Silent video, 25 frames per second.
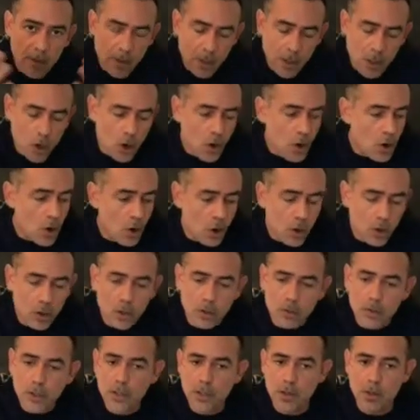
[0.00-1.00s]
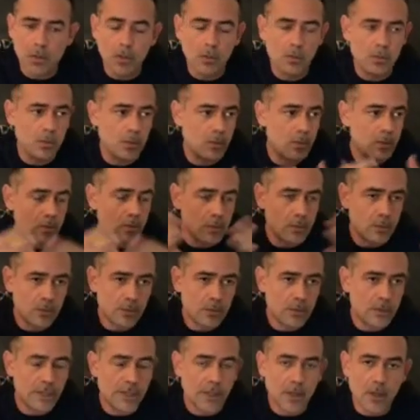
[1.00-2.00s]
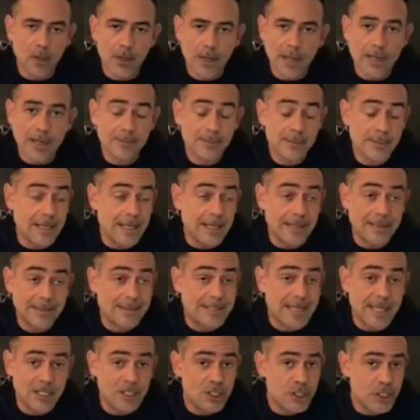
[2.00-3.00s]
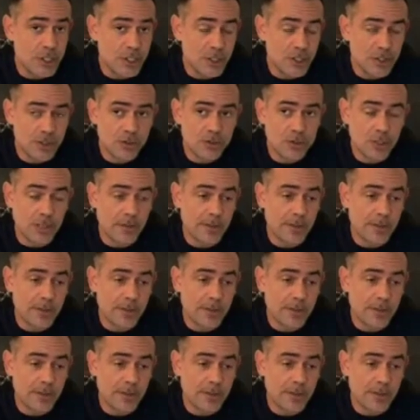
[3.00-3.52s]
called, the attention.